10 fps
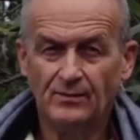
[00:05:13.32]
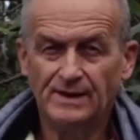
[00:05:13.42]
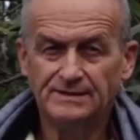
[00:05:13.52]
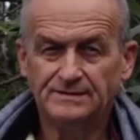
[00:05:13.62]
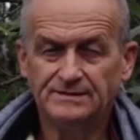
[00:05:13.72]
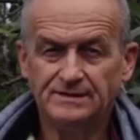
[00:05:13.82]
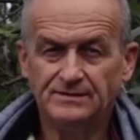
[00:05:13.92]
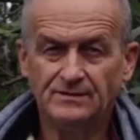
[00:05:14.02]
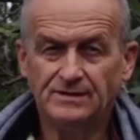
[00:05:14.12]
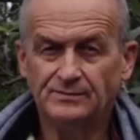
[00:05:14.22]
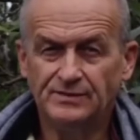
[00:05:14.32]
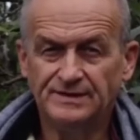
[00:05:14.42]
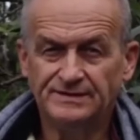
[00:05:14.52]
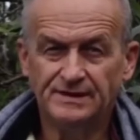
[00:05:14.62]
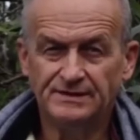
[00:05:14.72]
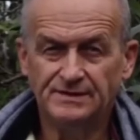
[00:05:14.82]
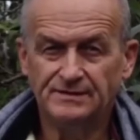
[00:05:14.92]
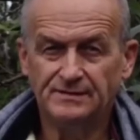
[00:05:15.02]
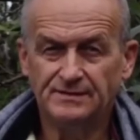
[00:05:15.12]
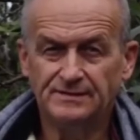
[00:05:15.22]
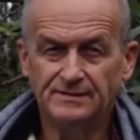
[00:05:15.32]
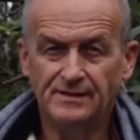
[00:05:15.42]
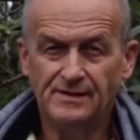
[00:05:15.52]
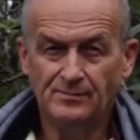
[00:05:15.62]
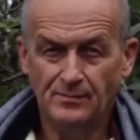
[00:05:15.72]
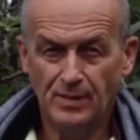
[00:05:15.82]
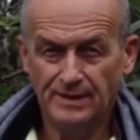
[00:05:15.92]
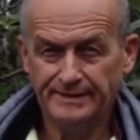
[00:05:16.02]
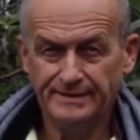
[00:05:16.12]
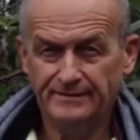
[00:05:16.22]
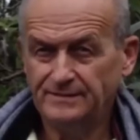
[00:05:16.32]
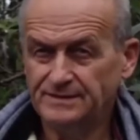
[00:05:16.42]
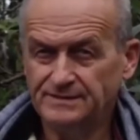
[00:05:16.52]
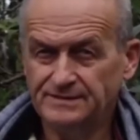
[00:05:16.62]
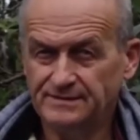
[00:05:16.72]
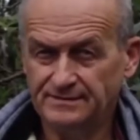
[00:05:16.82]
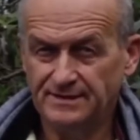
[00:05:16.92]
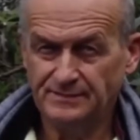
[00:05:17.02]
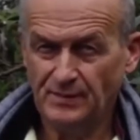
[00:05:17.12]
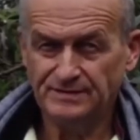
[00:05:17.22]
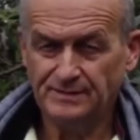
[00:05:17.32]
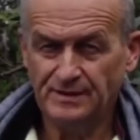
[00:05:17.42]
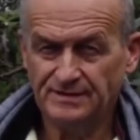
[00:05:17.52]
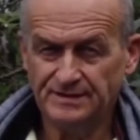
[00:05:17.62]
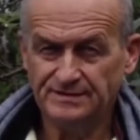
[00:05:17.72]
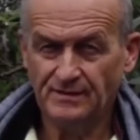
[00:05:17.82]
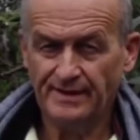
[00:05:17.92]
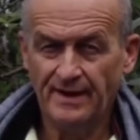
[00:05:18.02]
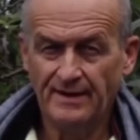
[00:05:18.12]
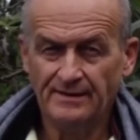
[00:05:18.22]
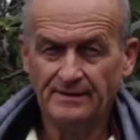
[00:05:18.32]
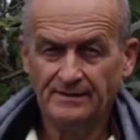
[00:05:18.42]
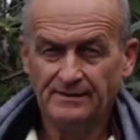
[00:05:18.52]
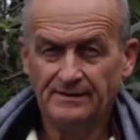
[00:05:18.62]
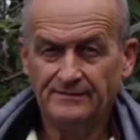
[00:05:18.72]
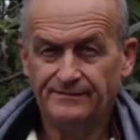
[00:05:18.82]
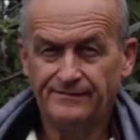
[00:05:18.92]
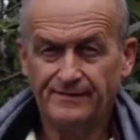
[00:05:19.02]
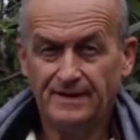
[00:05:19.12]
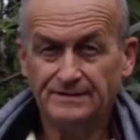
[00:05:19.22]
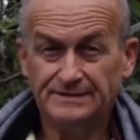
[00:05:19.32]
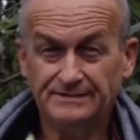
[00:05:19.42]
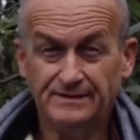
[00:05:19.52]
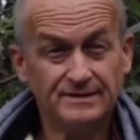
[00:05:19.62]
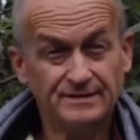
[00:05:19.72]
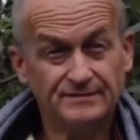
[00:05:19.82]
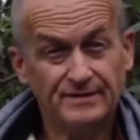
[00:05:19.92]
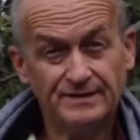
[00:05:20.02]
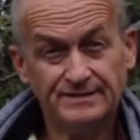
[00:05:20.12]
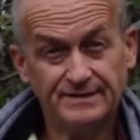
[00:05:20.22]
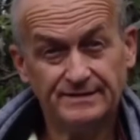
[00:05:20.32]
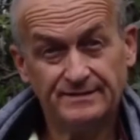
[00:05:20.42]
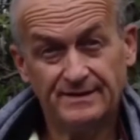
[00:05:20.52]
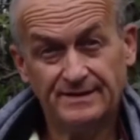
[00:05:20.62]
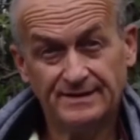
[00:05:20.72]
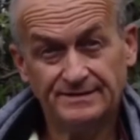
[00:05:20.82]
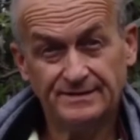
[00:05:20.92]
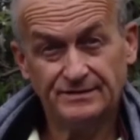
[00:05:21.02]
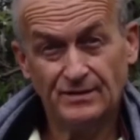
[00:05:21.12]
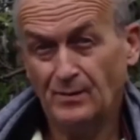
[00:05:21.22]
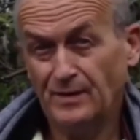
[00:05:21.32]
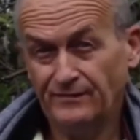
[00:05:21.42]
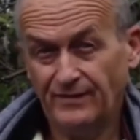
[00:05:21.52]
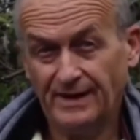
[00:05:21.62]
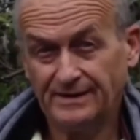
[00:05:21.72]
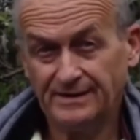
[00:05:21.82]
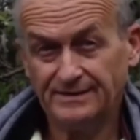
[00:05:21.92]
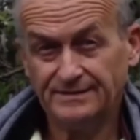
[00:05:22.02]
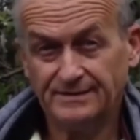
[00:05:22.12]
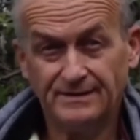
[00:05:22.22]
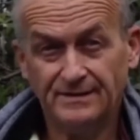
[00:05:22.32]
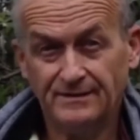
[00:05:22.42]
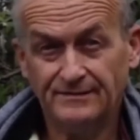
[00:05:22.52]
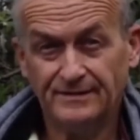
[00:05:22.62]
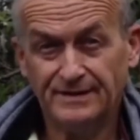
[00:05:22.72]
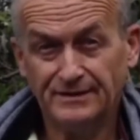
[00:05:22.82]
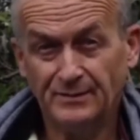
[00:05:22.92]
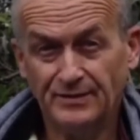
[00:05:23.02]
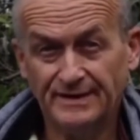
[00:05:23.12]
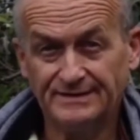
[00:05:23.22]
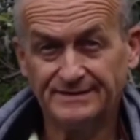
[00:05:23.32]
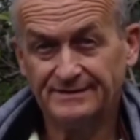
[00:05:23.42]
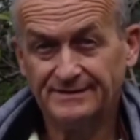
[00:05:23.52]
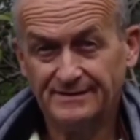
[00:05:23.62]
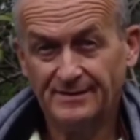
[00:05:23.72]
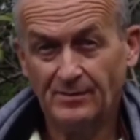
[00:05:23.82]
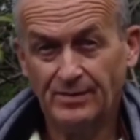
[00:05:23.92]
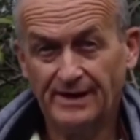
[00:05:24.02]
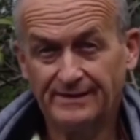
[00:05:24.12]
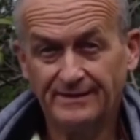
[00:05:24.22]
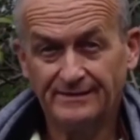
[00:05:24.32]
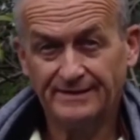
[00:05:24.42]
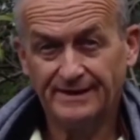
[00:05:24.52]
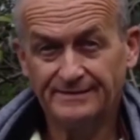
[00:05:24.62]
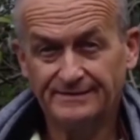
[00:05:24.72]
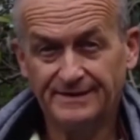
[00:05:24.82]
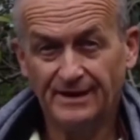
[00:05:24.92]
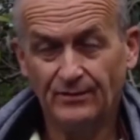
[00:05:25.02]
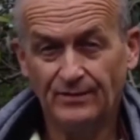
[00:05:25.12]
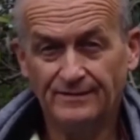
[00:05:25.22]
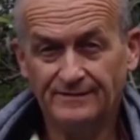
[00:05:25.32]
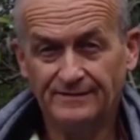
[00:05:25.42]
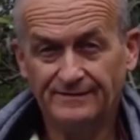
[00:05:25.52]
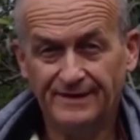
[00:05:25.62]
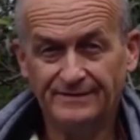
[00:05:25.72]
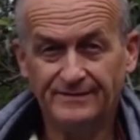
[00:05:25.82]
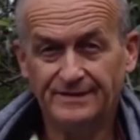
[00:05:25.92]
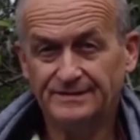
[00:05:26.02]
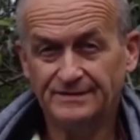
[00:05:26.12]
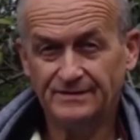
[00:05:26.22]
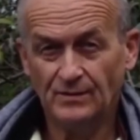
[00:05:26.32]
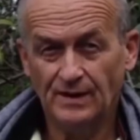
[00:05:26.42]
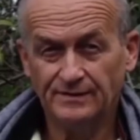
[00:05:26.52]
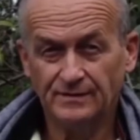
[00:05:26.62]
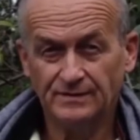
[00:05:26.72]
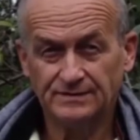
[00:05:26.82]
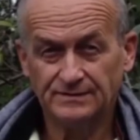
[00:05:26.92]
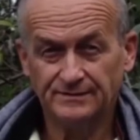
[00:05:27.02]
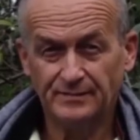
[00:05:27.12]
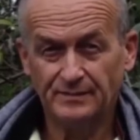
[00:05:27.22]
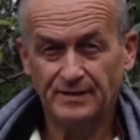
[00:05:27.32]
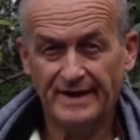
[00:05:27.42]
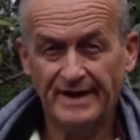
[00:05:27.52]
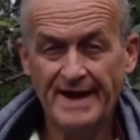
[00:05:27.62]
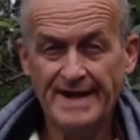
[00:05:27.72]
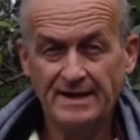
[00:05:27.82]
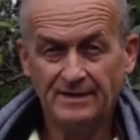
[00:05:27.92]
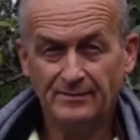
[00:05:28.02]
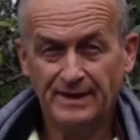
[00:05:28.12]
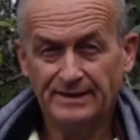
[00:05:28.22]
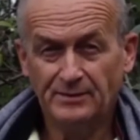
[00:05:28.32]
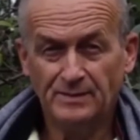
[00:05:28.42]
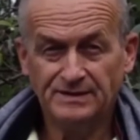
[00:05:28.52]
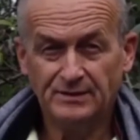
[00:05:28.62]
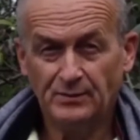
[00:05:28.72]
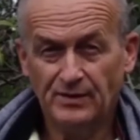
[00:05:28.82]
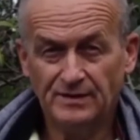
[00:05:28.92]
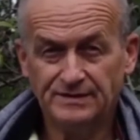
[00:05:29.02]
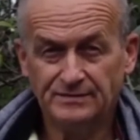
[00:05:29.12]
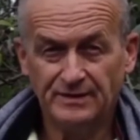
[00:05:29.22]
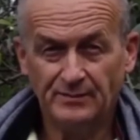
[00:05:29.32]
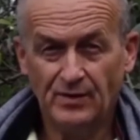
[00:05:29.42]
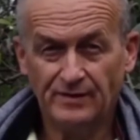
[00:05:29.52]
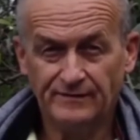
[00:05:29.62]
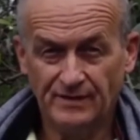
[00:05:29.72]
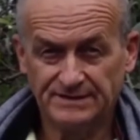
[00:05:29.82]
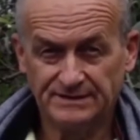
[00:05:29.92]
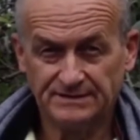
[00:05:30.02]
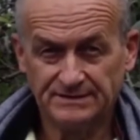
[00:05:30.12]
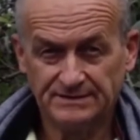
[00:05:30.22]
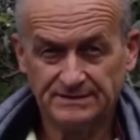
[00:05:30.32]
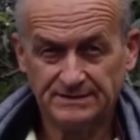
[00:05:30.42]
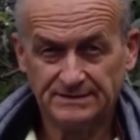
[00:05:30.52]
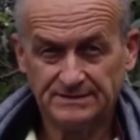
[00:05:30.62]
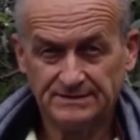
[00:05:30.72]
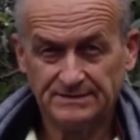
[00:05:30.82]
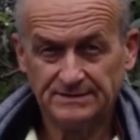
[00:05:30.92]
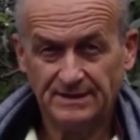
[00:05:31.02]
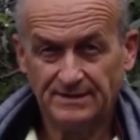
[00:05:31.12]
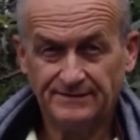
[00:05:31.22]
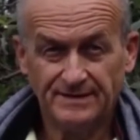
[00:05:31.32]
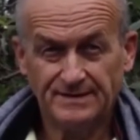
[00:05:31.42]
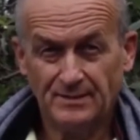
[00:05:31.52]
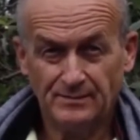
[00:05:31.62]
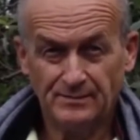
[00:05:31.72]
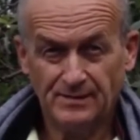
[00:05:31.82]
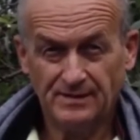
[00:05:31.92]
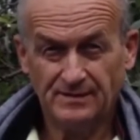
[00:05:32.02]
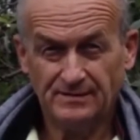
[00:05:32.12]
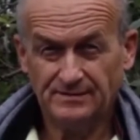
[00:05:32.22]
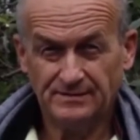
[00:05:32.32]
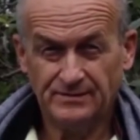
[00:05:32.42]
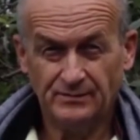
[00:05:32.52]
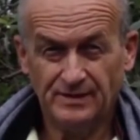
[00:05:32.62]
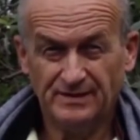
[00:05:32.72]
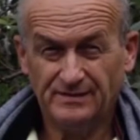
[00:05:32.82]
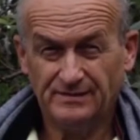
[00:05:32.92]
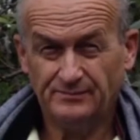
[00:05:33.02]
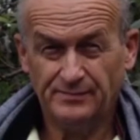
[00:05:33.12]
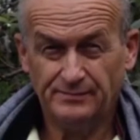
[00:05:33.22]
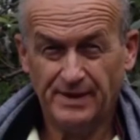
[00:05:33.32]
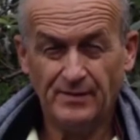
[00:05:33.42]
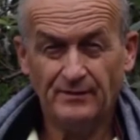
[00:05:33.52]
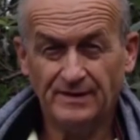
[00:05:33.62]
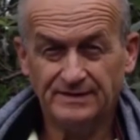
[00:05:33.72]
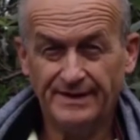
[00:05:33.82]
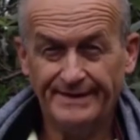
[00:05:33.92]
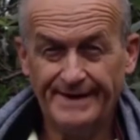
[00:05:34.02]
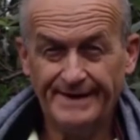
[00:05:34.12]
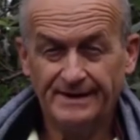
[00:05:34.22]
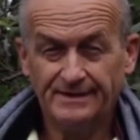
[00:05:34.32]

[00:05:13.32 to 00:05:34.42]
went to the local police station in Malindi, which is responsible, as I thought, and found that it's nice that there is the German flag as the color of the Kenyan police. Black, red, yellow. Felt very secure and talked to the people there, made the missing person report first. After some typical paperwork done,